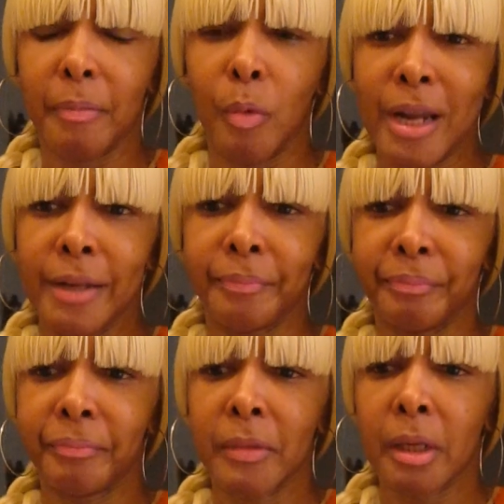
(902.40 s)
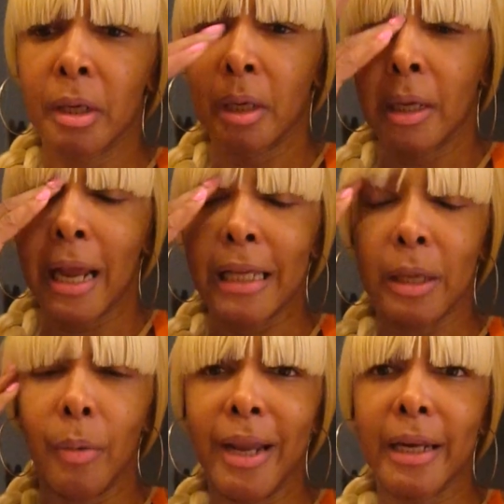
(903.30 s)
I'm waiting. As
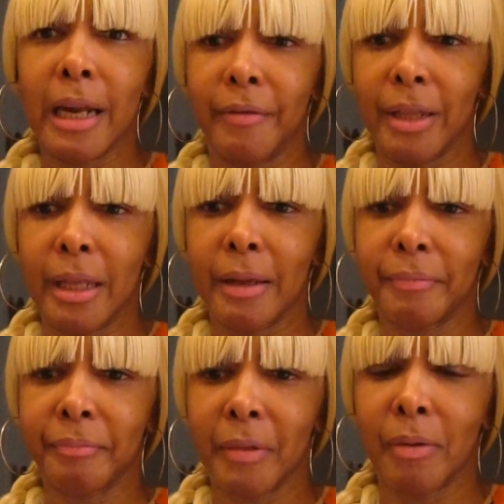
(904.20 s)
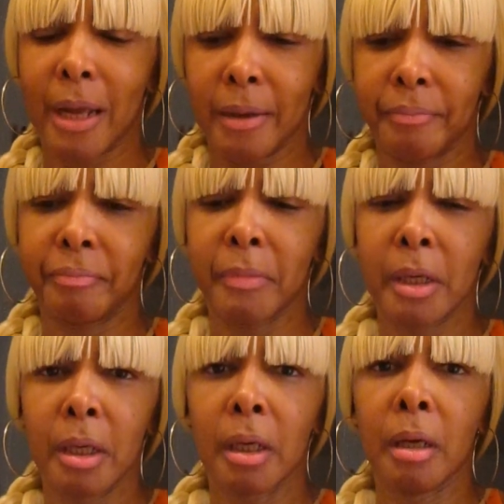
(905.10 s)
I'm waiting and everything. Okay.
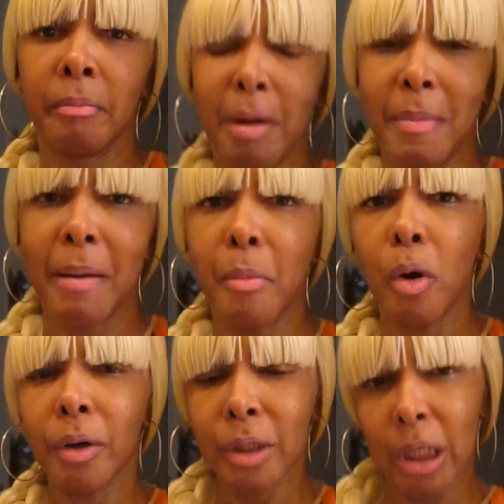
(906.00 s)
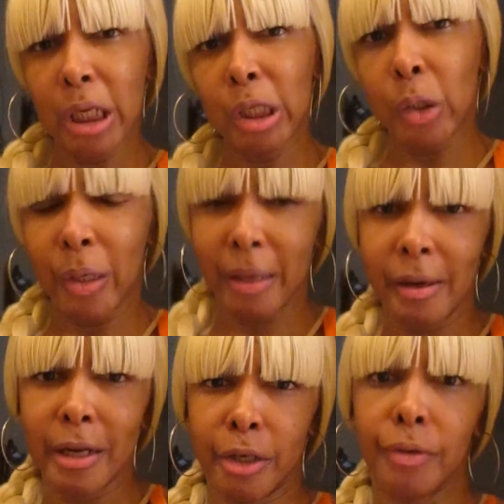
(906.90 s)
But my motive to this story to
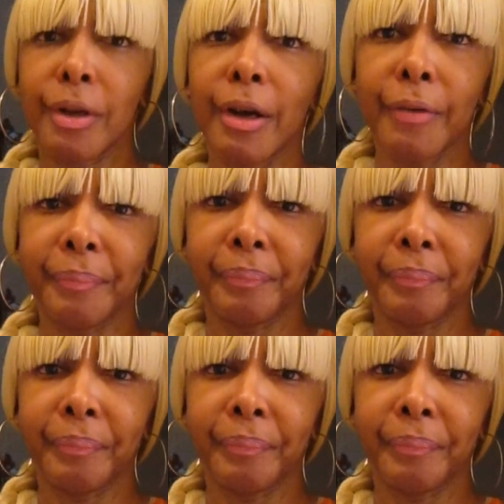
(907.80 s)
let you know